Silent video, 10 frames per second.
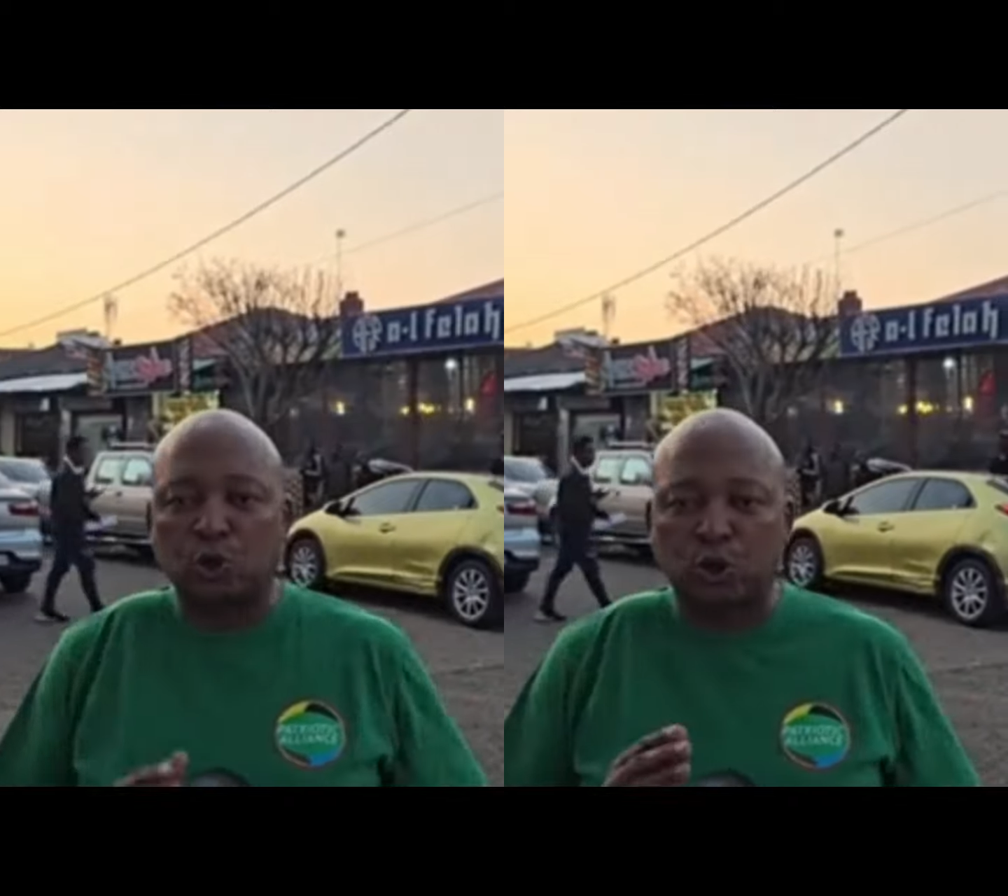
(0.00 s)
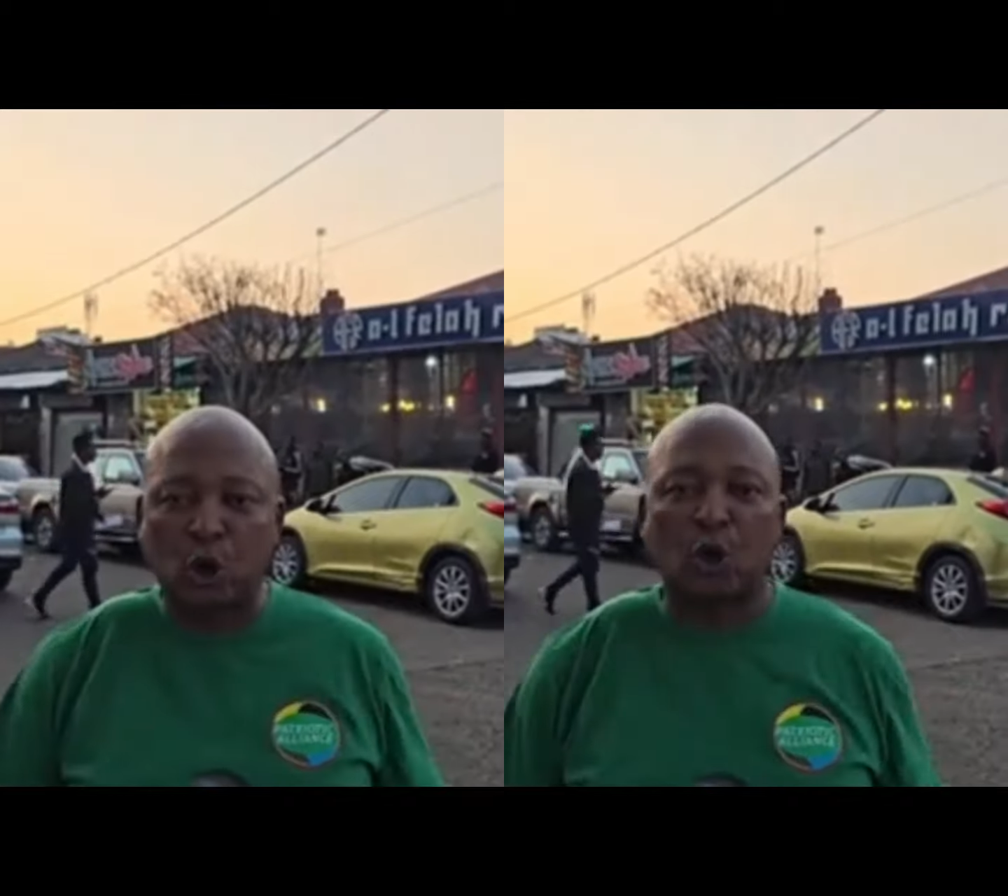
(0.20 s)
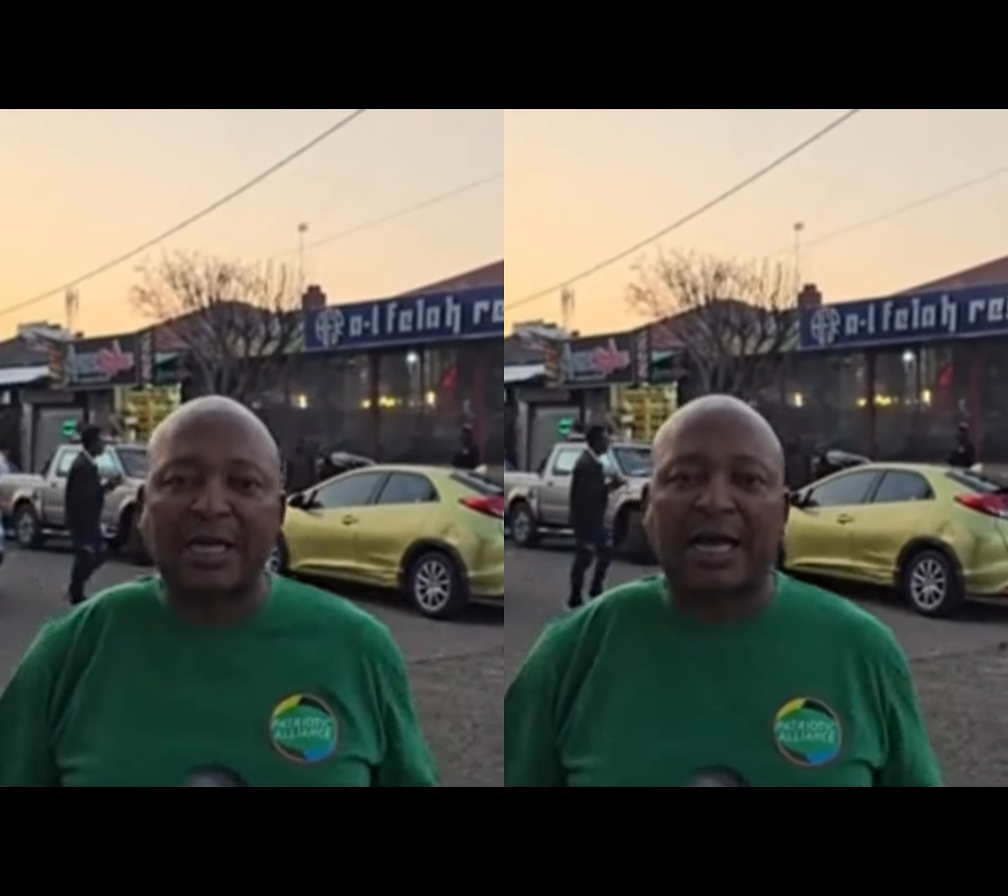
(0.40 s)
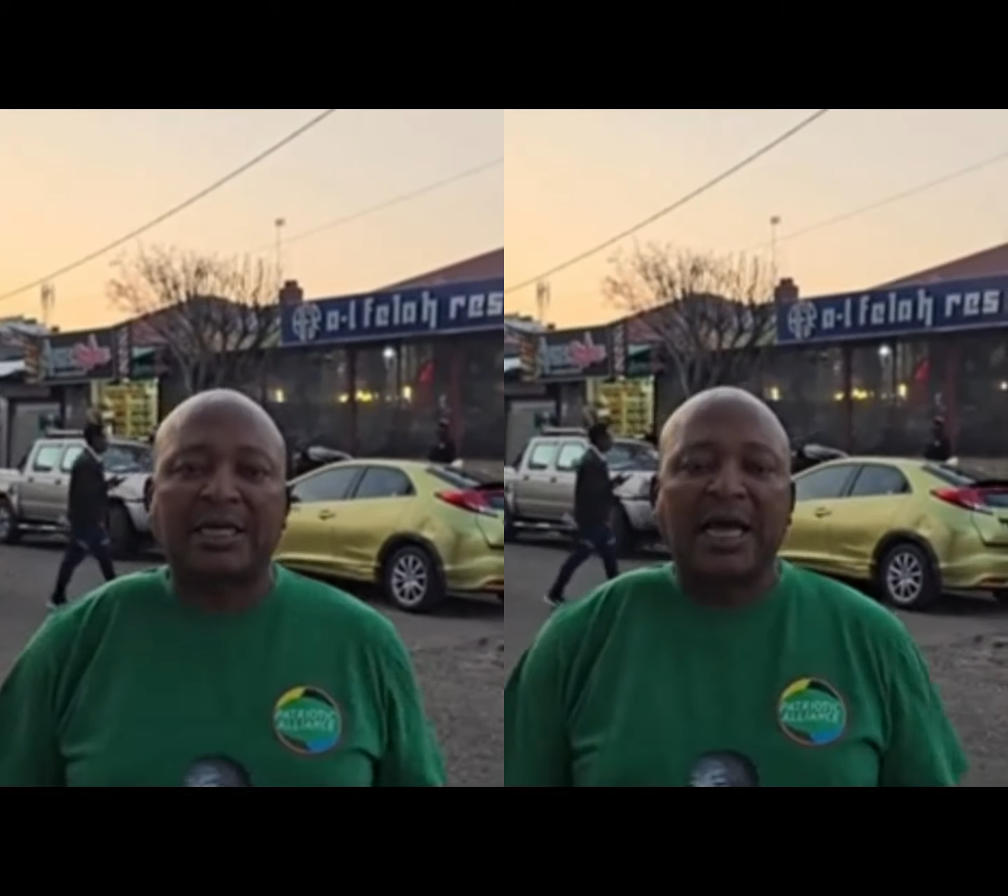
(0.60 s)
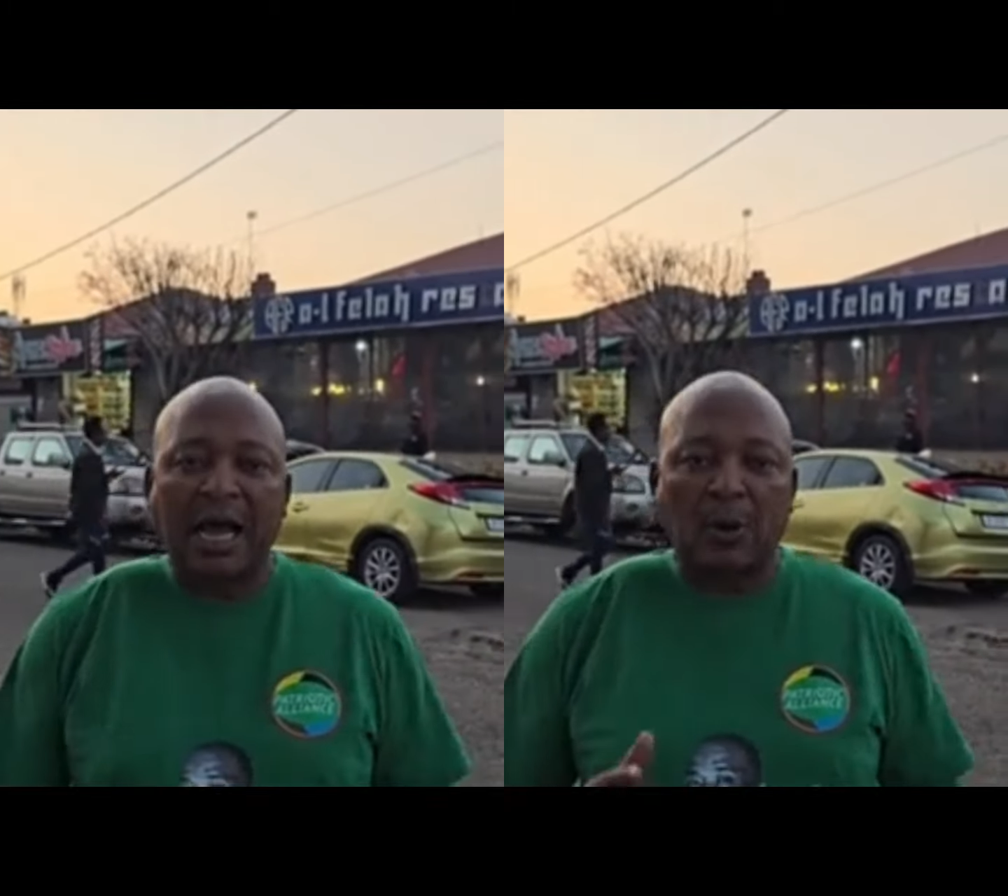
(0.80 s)
to show
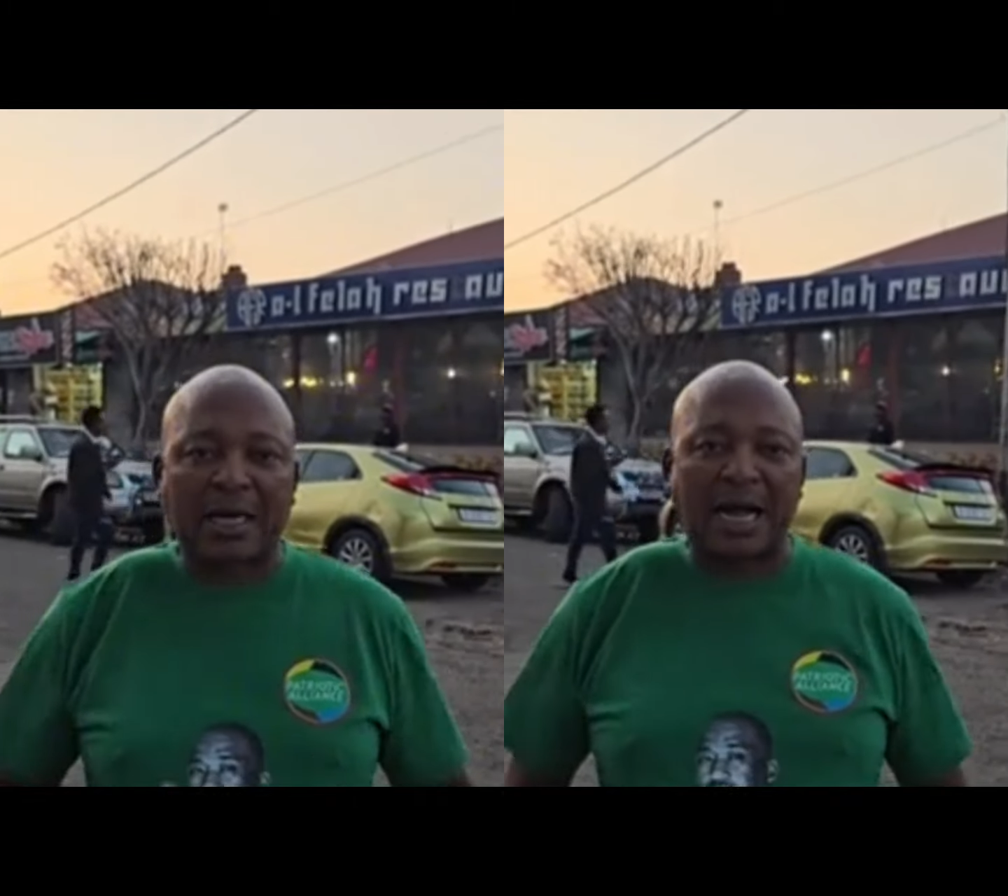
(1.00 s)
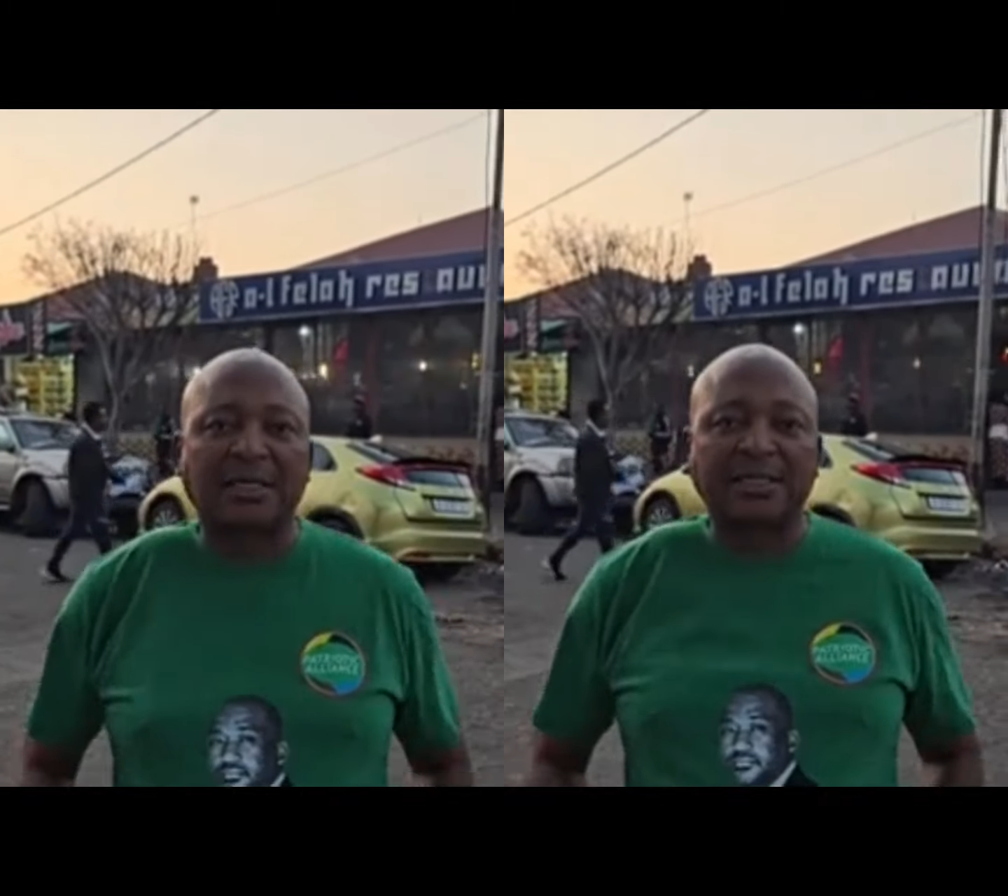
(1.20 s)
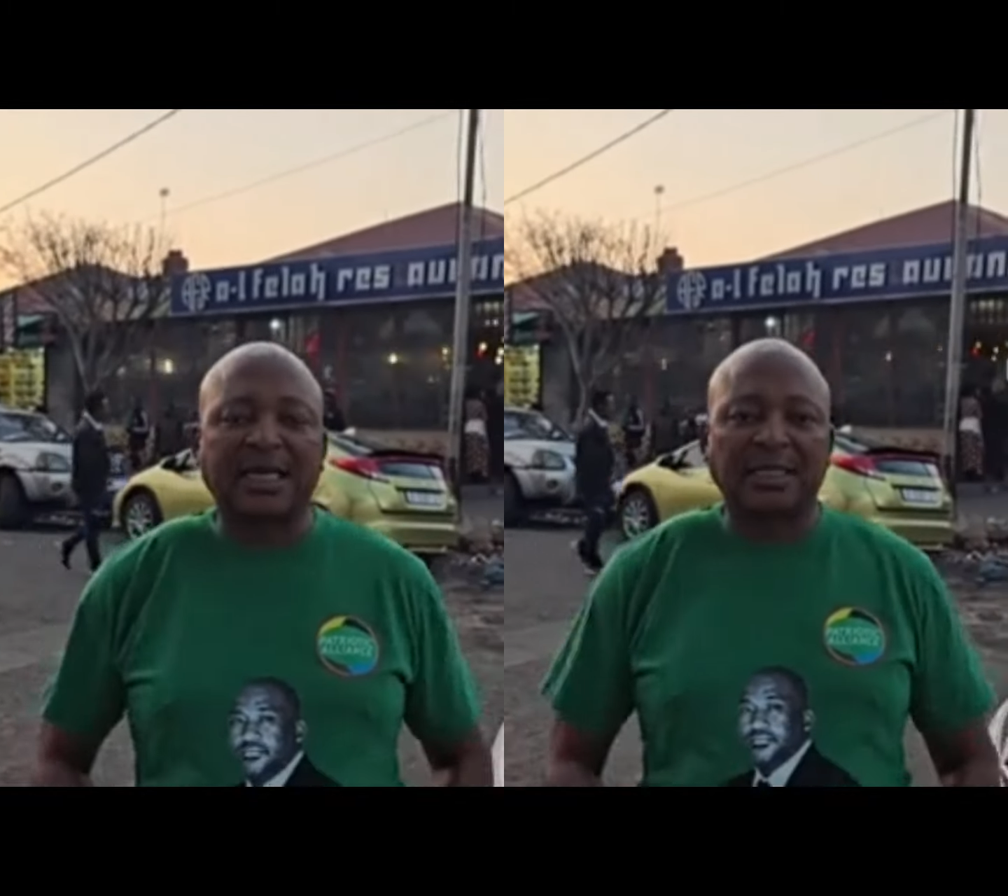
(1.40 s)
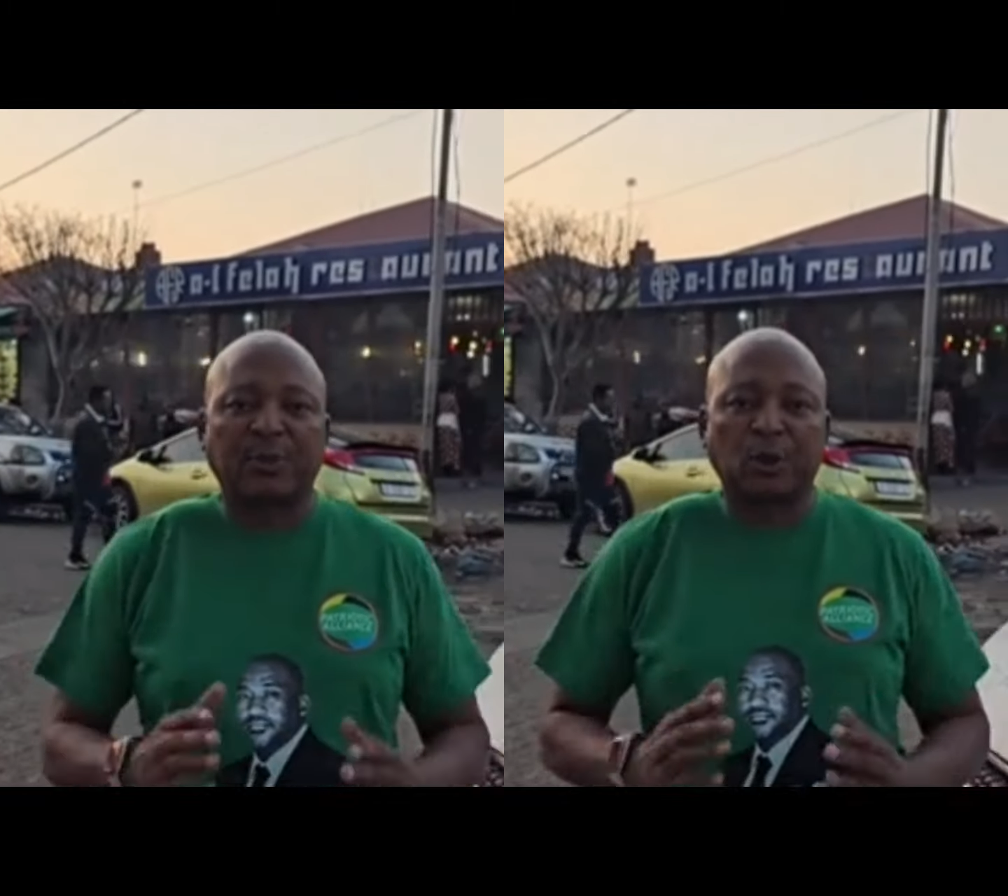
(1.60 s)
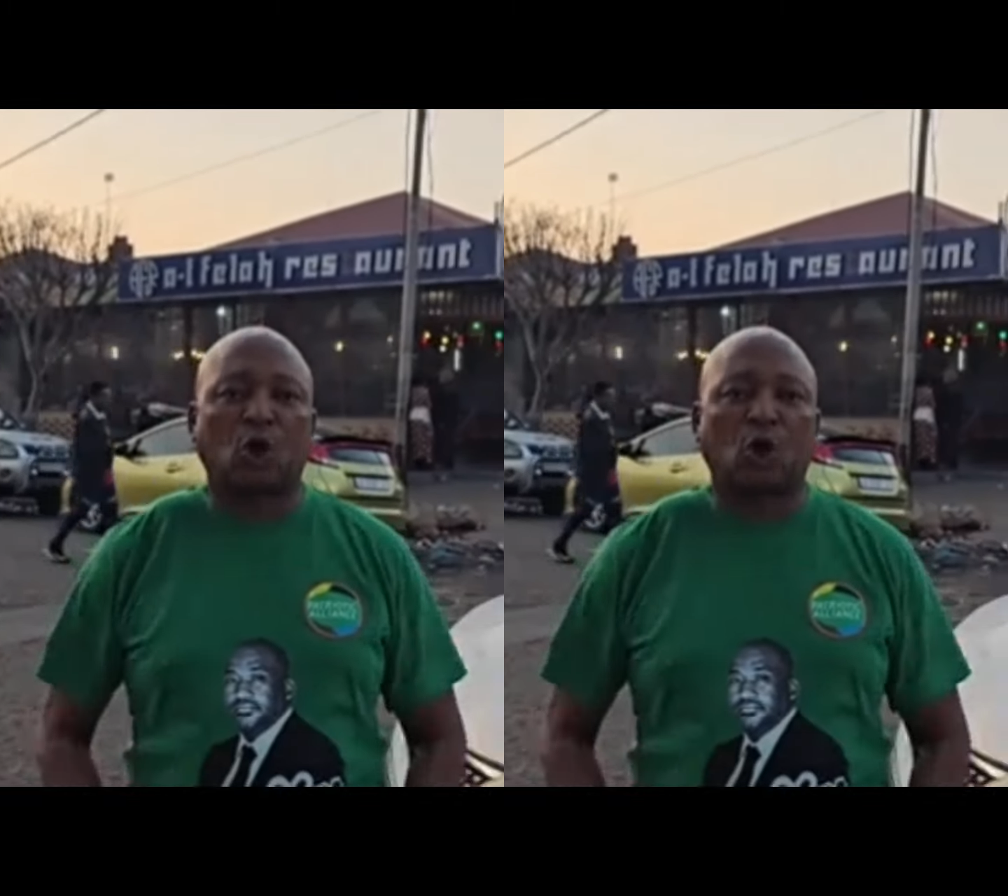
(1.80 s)
that our country has been